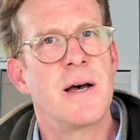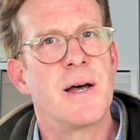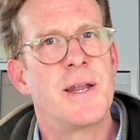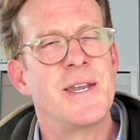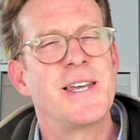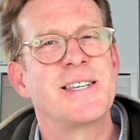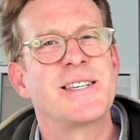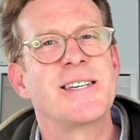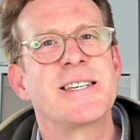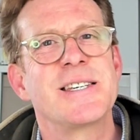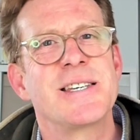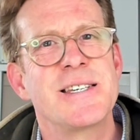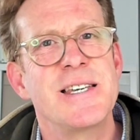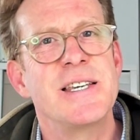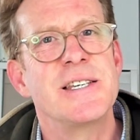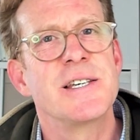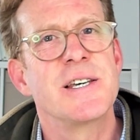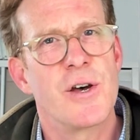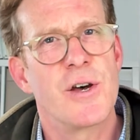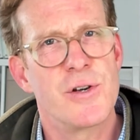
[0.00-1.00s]
necessity
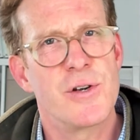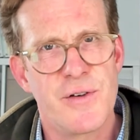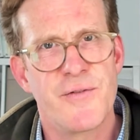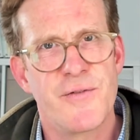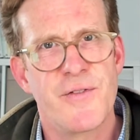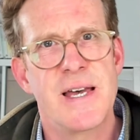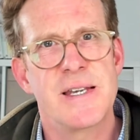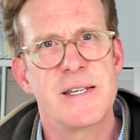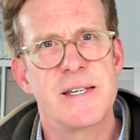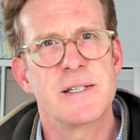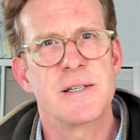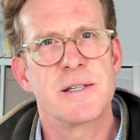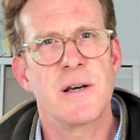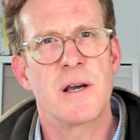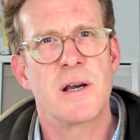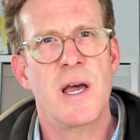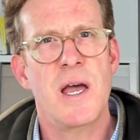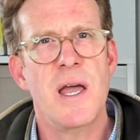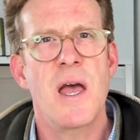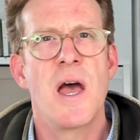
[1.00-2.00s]
to go to the vets.
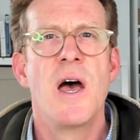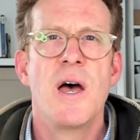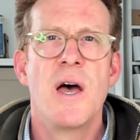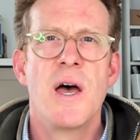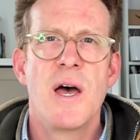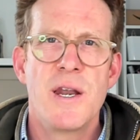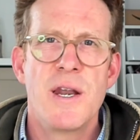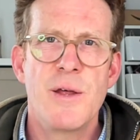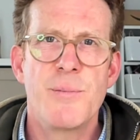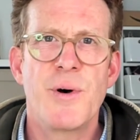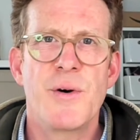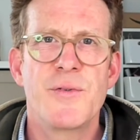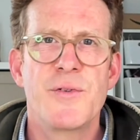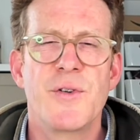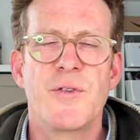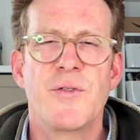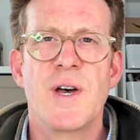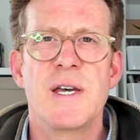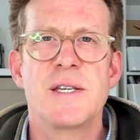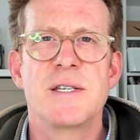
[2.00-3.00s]
Okay, nip off to the
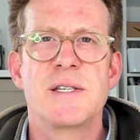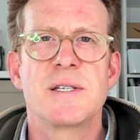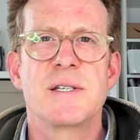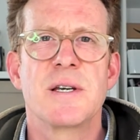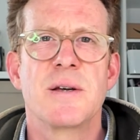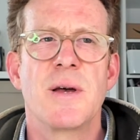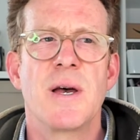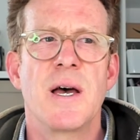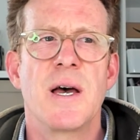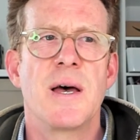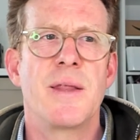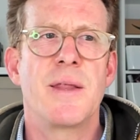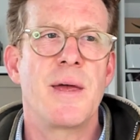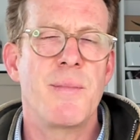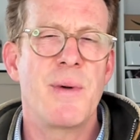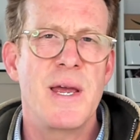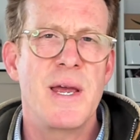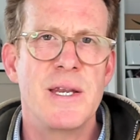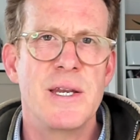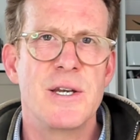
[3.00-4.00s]
vets. They
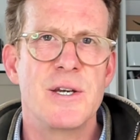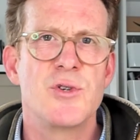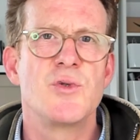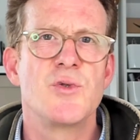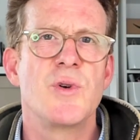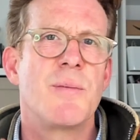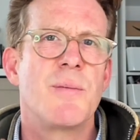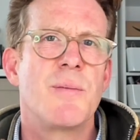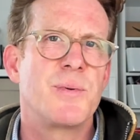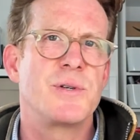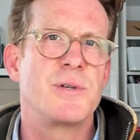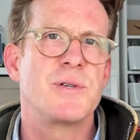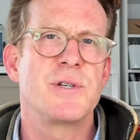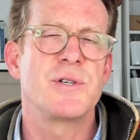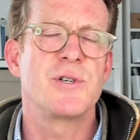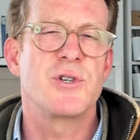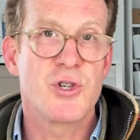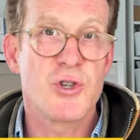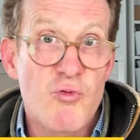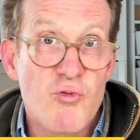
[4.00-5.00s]
may need a drip to
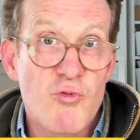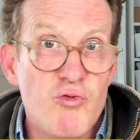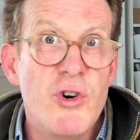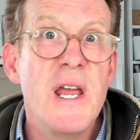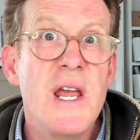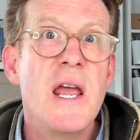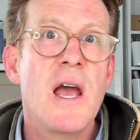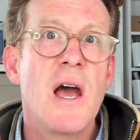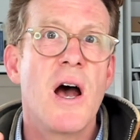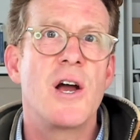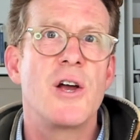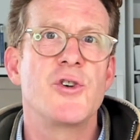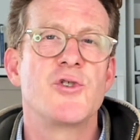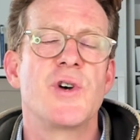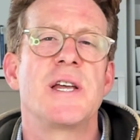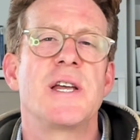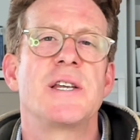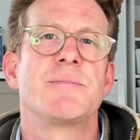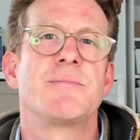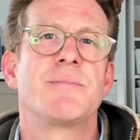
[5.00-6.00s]
just
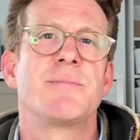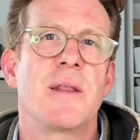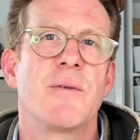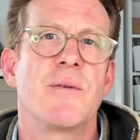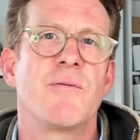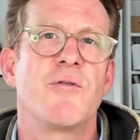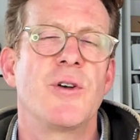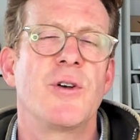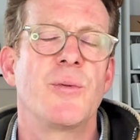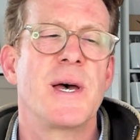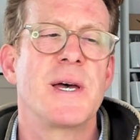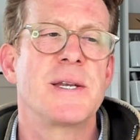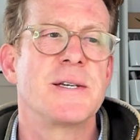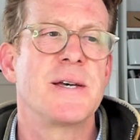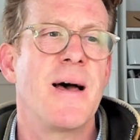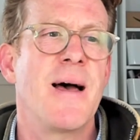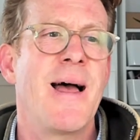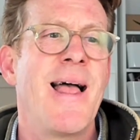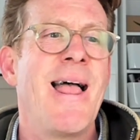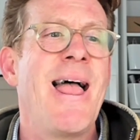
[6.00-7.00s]
rehydrate to make them feel
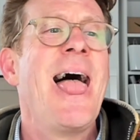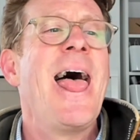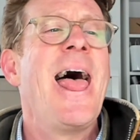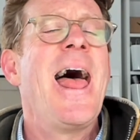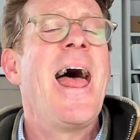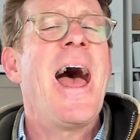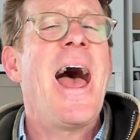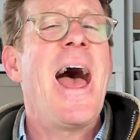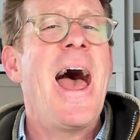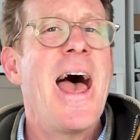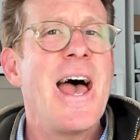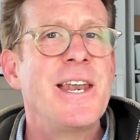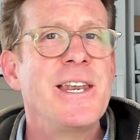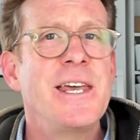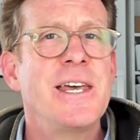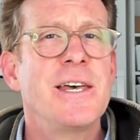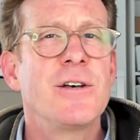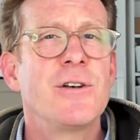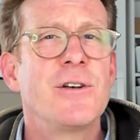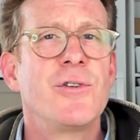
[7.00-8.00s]
better.
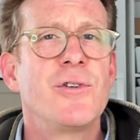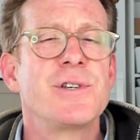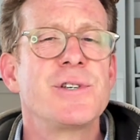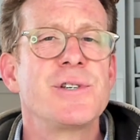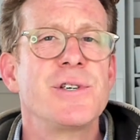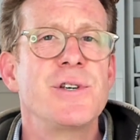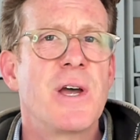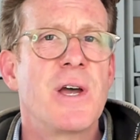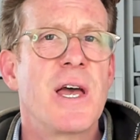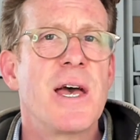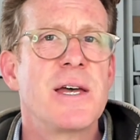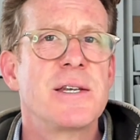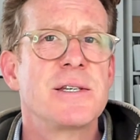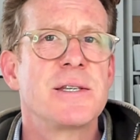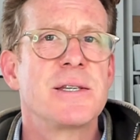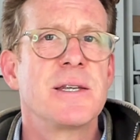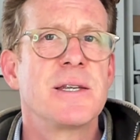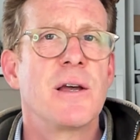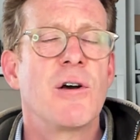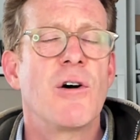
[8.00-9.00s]
Any illness you care to
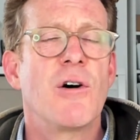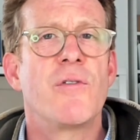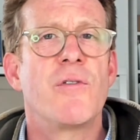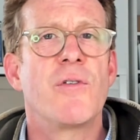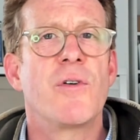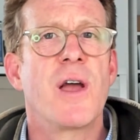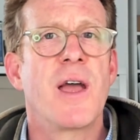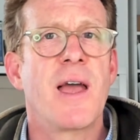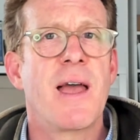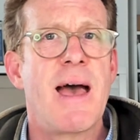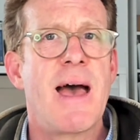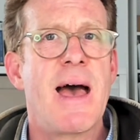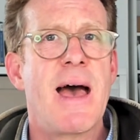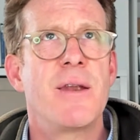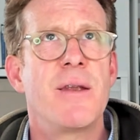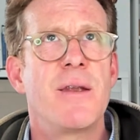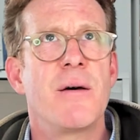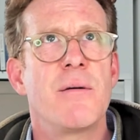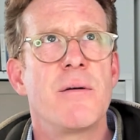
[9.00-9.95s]
think of can